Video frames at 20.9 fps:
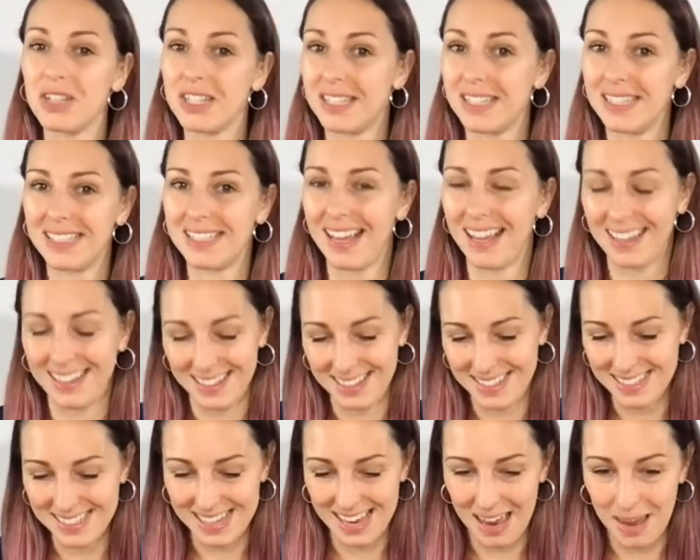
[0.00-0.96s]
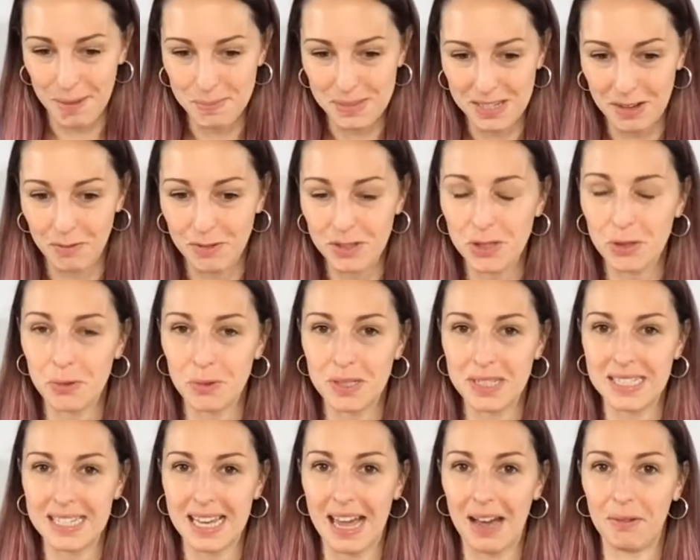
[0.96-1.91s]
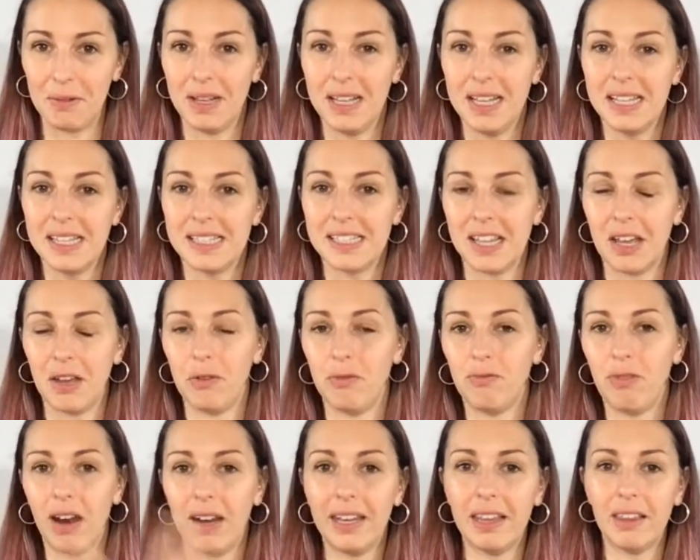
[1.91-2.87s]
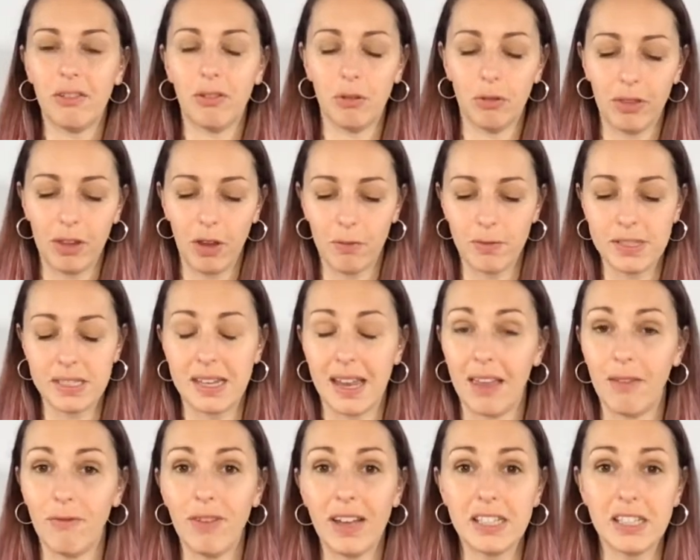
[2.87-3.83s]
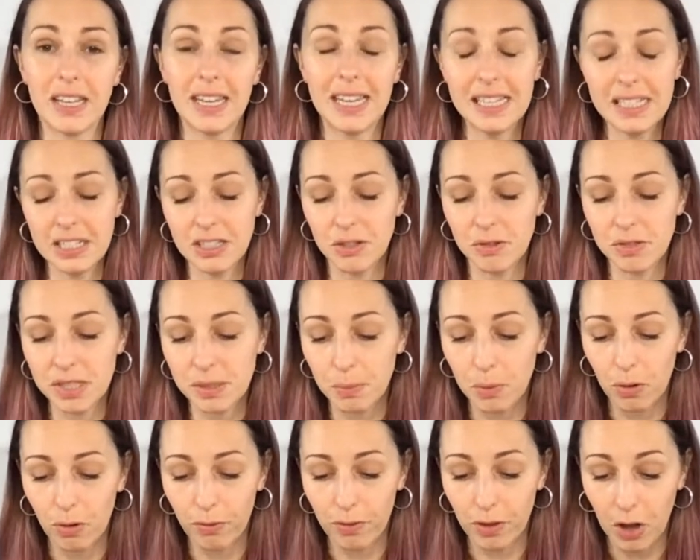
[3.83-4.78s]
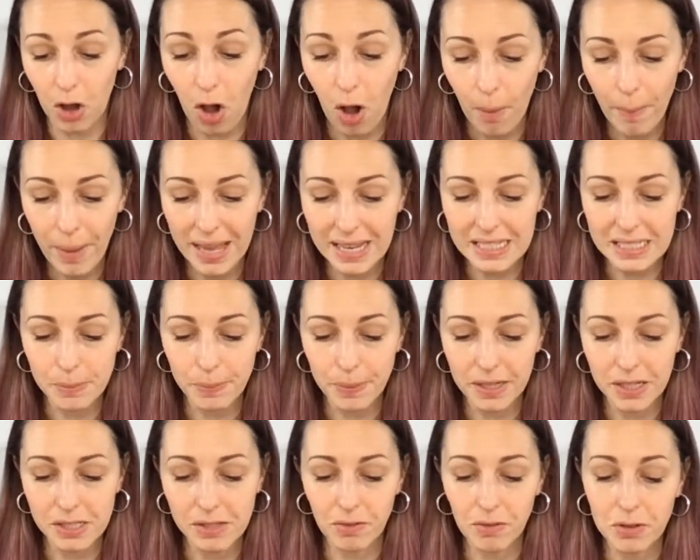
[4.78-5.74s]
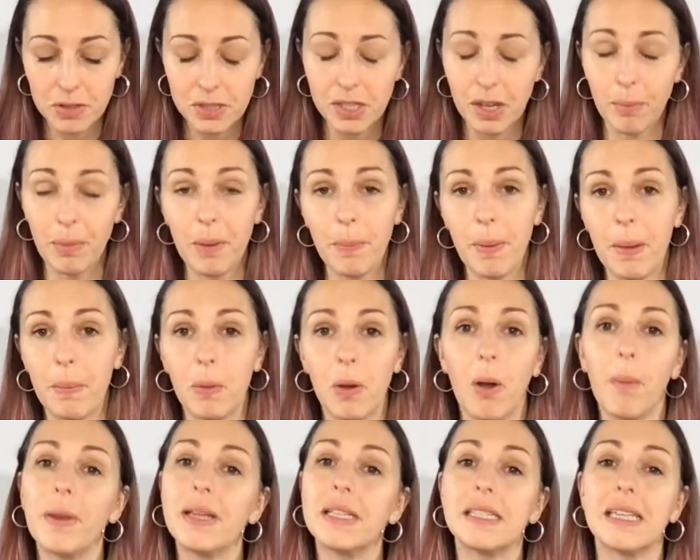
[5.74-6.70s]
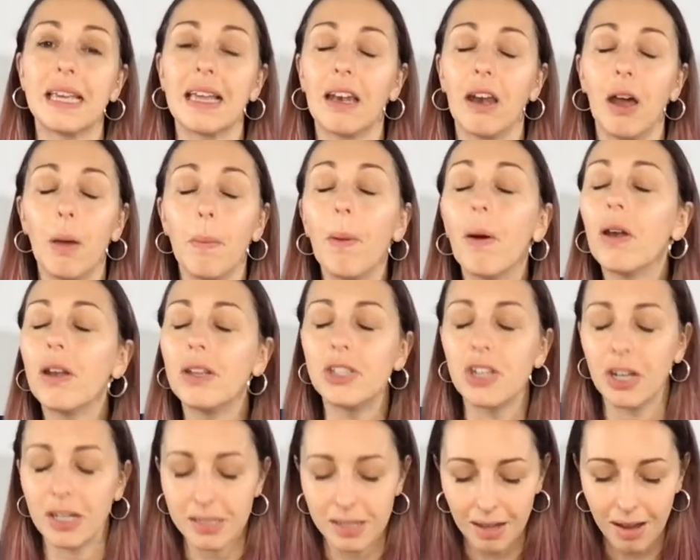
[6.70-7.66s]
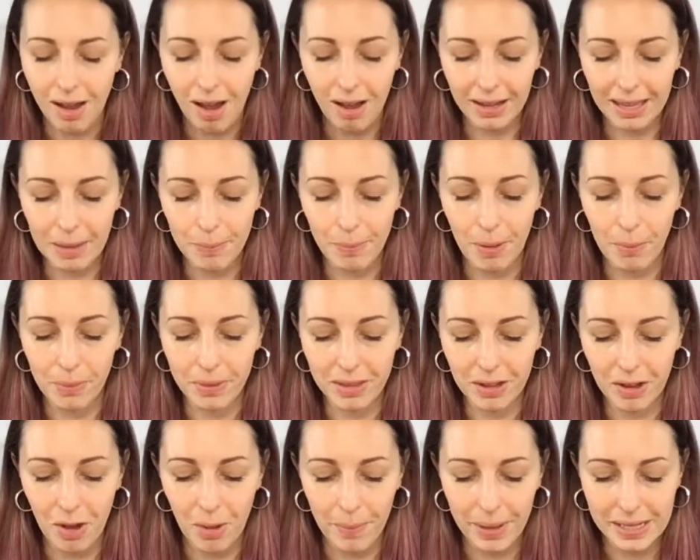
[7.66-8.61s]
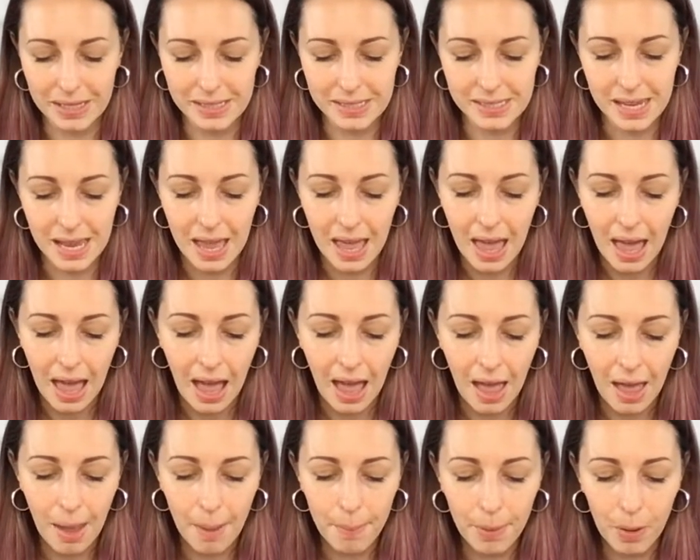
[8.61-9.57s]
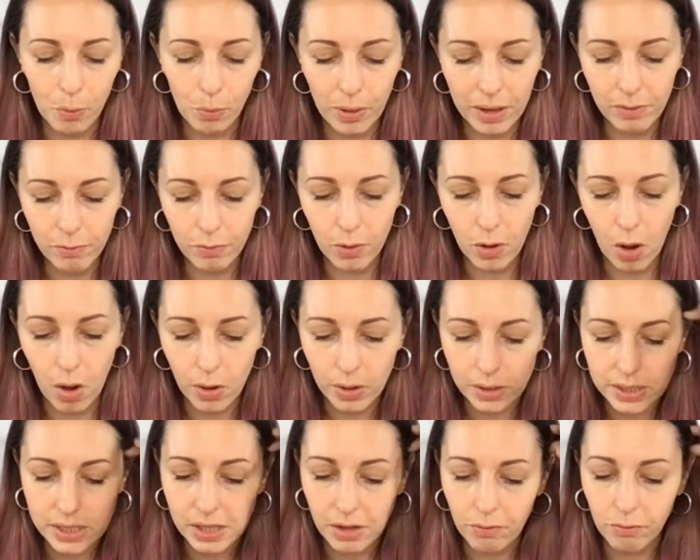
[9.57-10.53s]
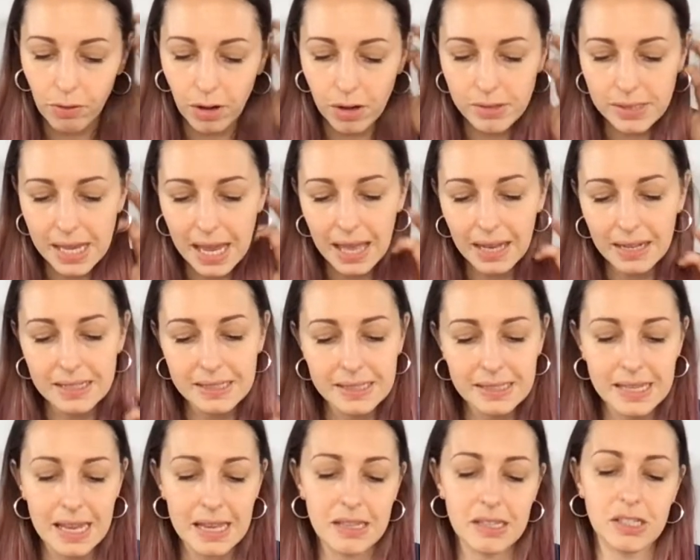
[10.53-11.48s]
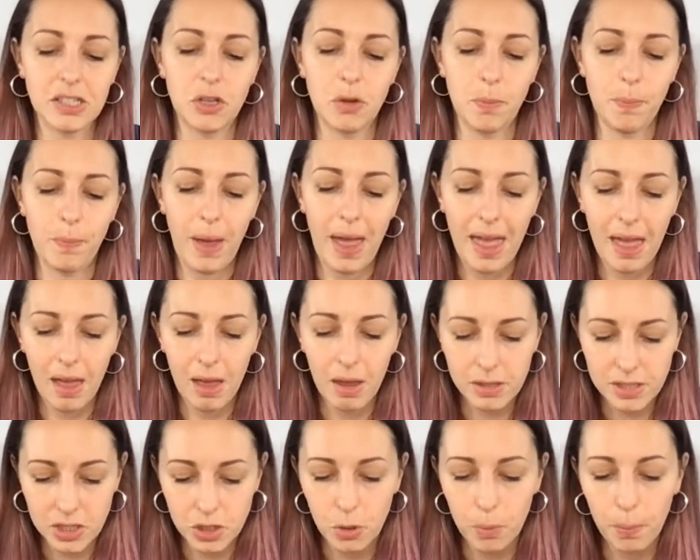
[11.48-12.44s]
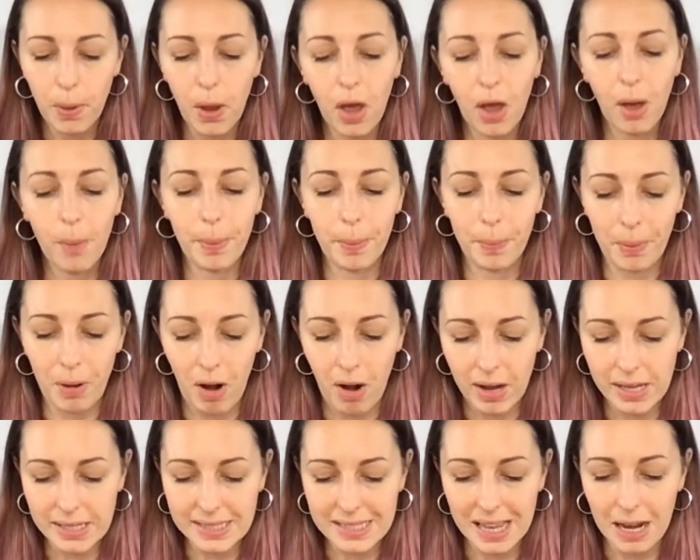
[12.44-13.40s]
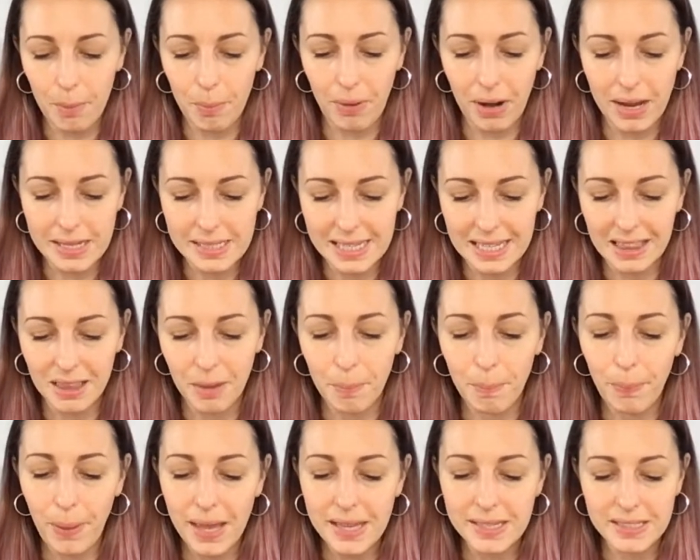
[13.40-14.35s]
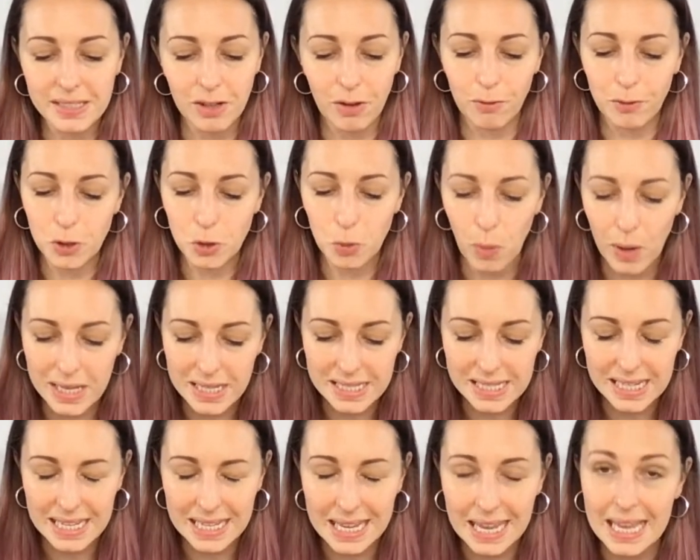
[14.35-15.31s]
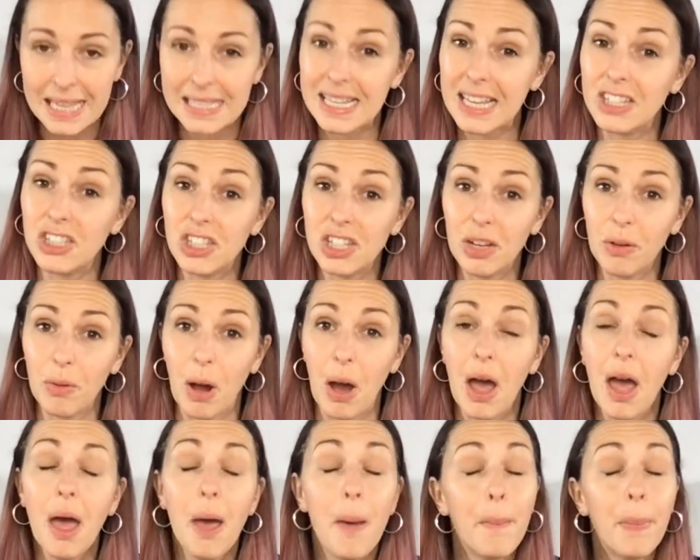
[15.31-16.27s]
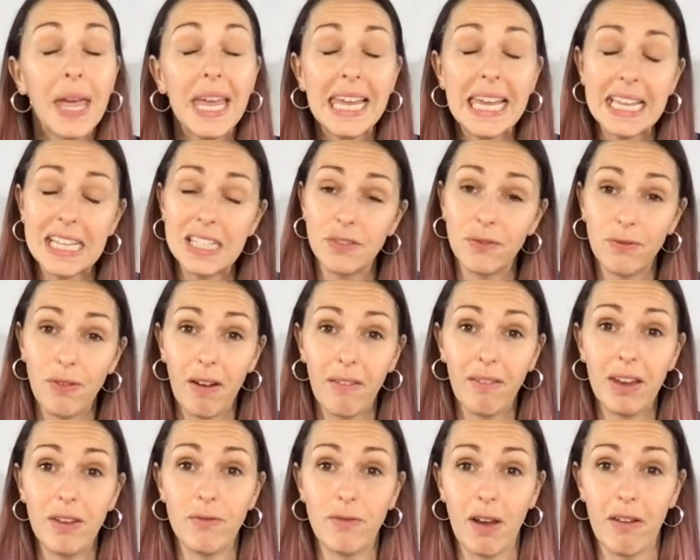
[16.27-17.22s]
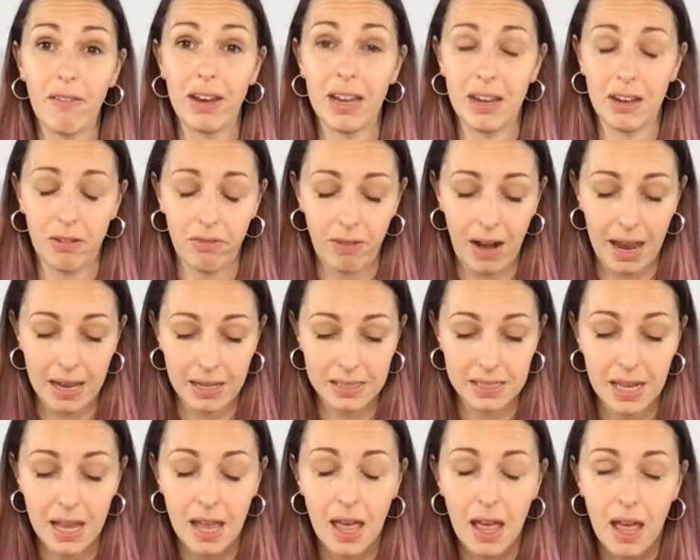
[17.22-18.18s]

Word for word: just a second to get himself sorted out. So running through all the offers today. In fact, I need to do some more of the comments, because I've got so many people commenting, and I apologise, I can't keep up with the comments. Um, we've got, Roseanne has said, a super, superb prize celebrating the best of twenty years. And do you know what? Pete is very, very correct.